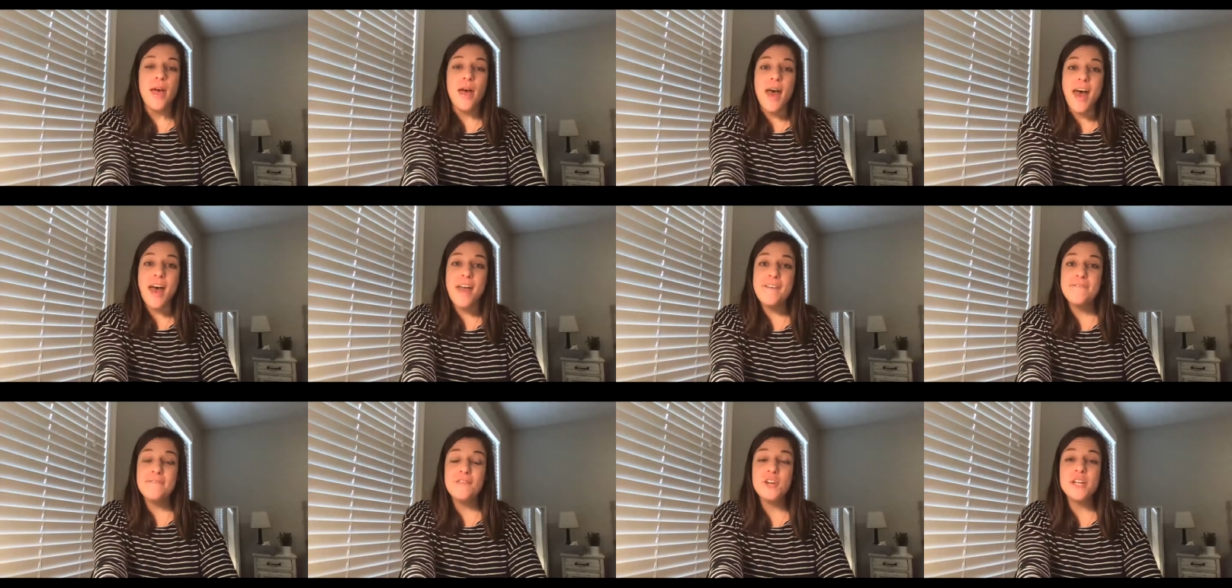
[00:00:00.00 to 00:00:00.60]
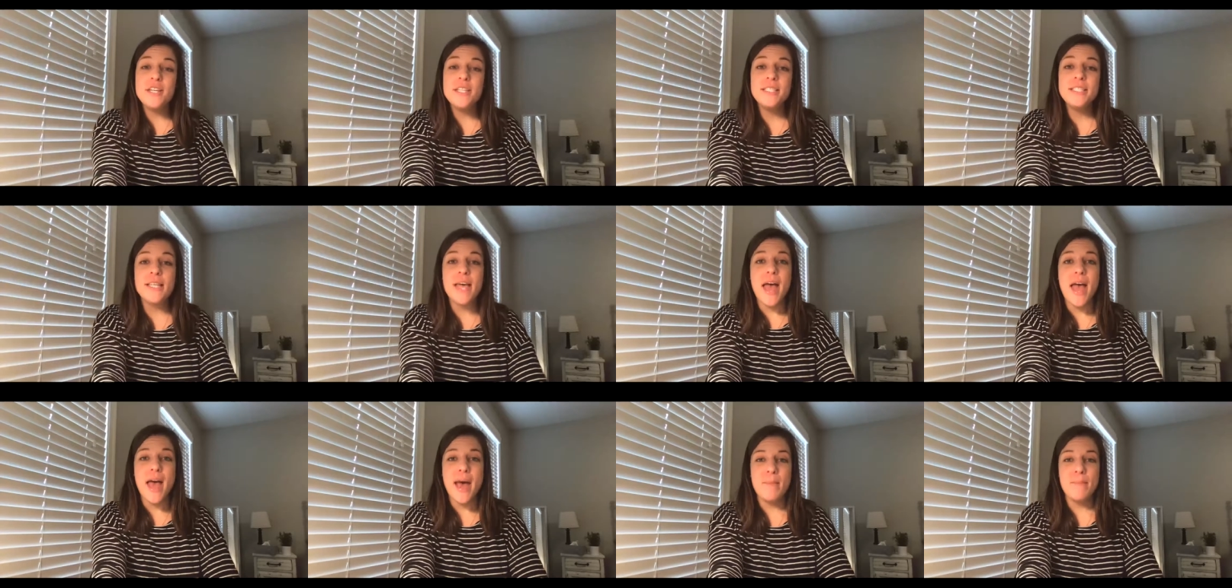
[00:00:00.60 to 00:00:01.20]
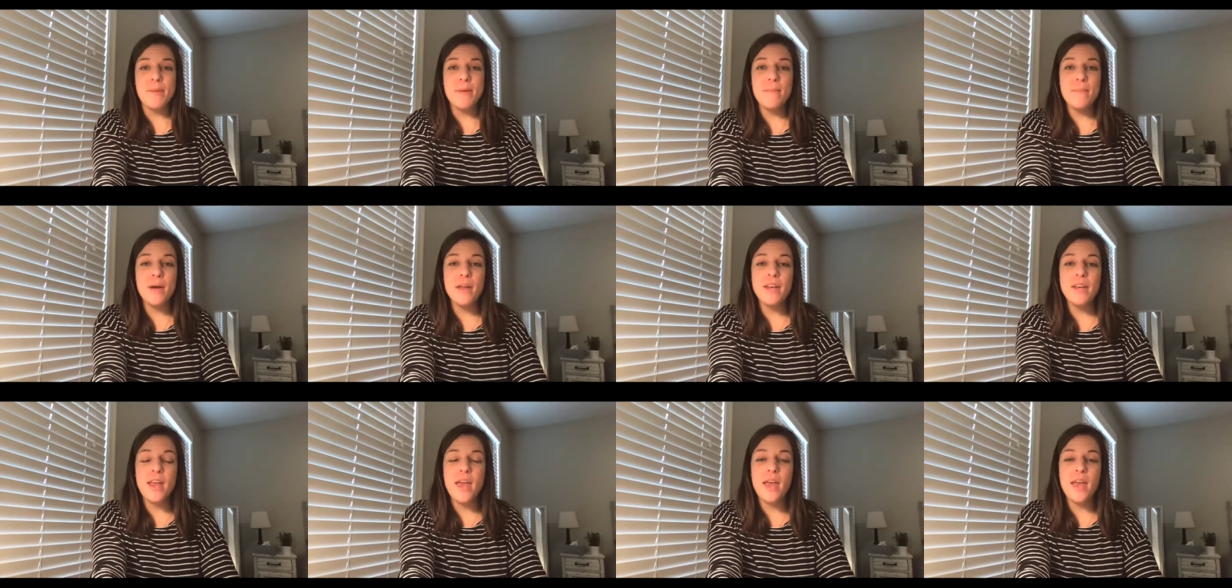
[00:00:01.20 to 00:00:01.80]
Hi friends, happy
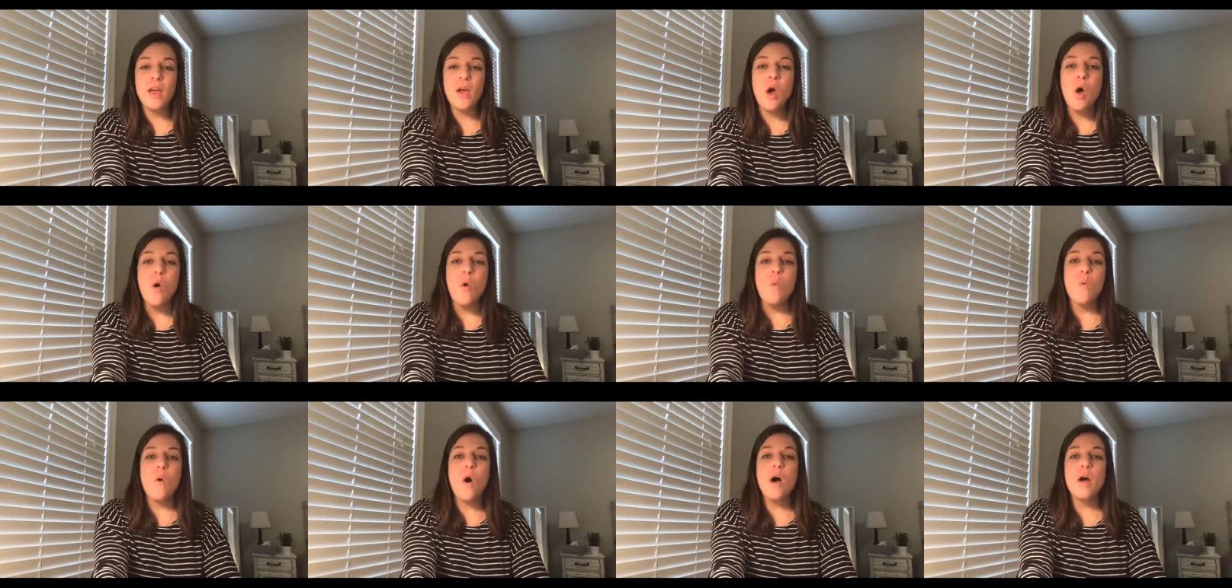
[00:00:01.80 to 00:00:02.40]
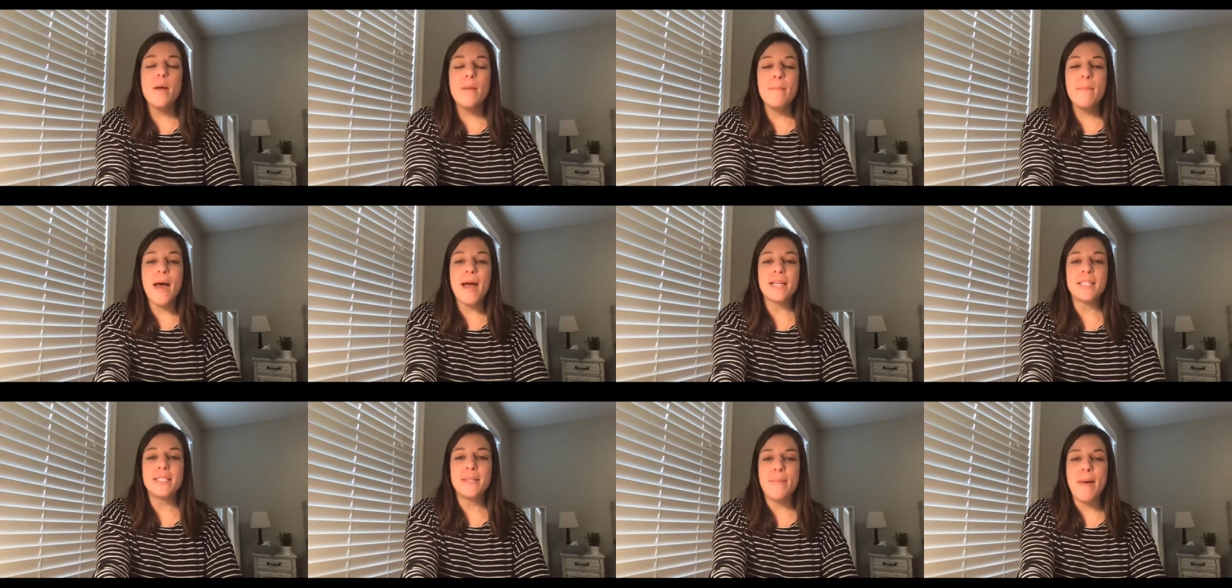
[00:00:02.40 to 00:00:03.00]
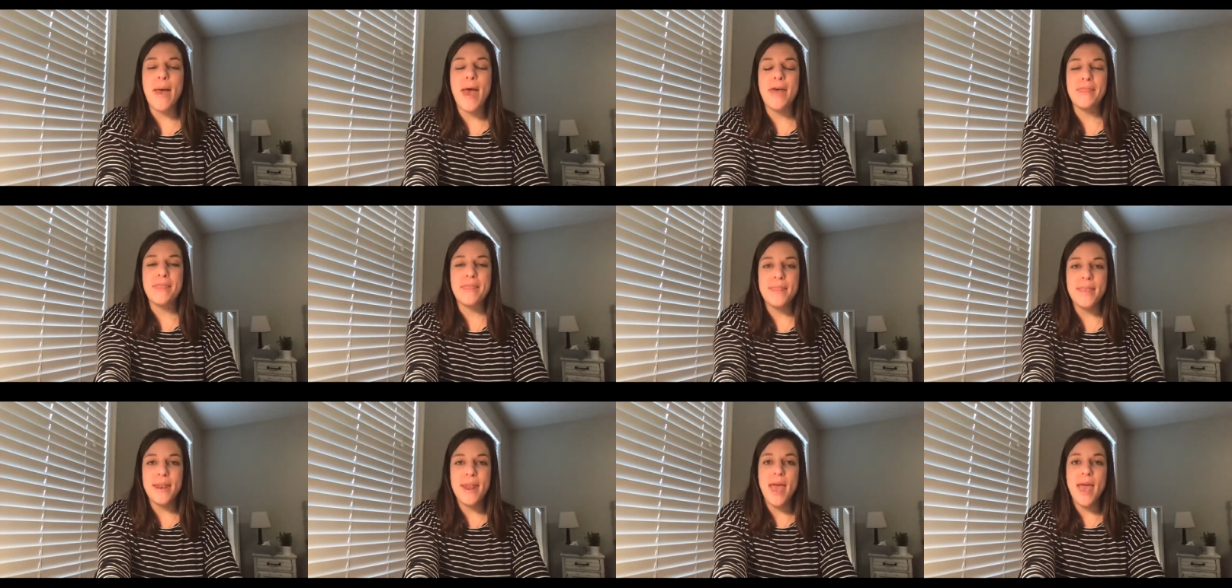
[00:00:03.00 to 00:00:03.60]
Monday. Welcome back to Math
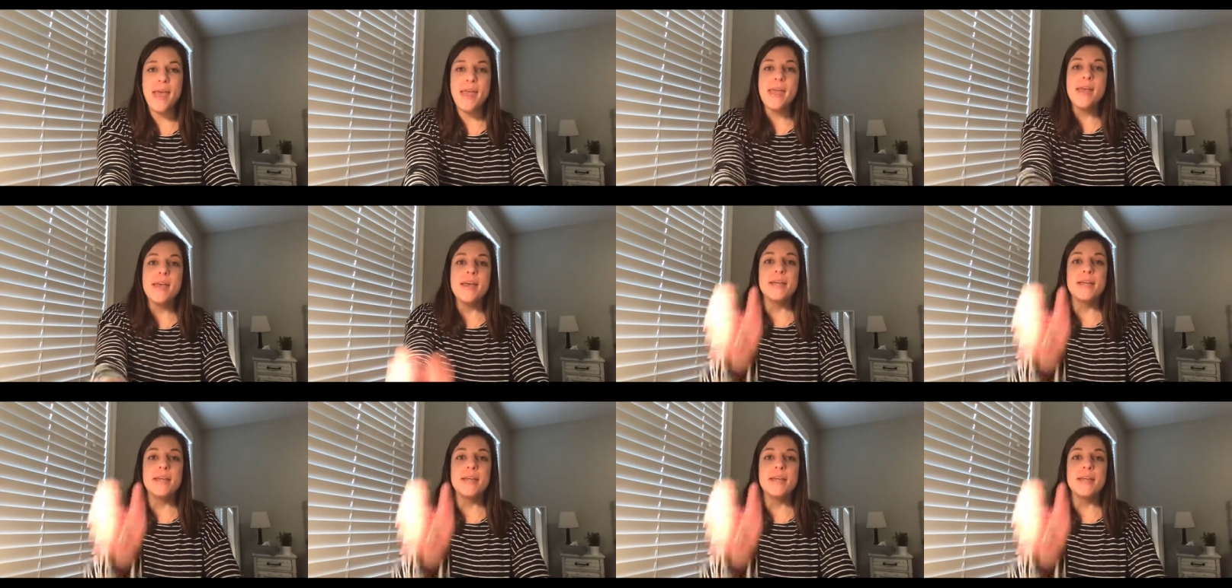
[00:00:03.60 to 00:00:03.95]
Today.